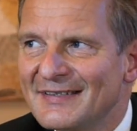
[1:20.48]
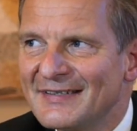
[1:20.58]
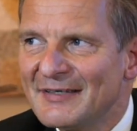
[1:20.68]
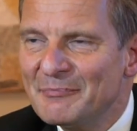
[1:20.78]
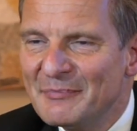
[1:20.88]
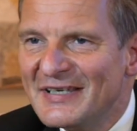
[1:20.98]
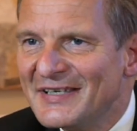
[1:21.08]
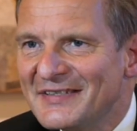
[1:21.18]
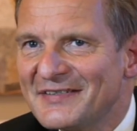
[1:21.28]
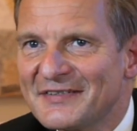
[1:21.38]
That
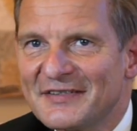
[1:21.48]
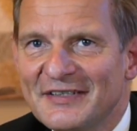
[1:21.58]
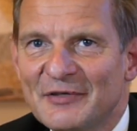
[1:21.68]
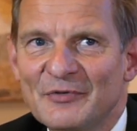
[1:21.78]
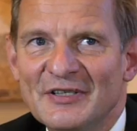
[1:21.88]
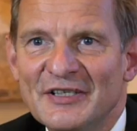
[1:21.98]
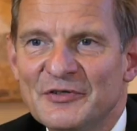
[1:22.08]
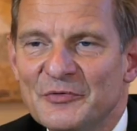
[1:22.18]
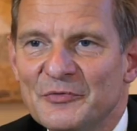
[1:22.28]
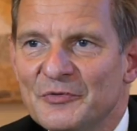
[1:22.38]
means that we
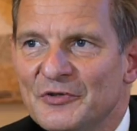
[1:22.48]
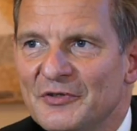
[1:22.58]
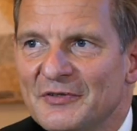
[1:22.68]
need to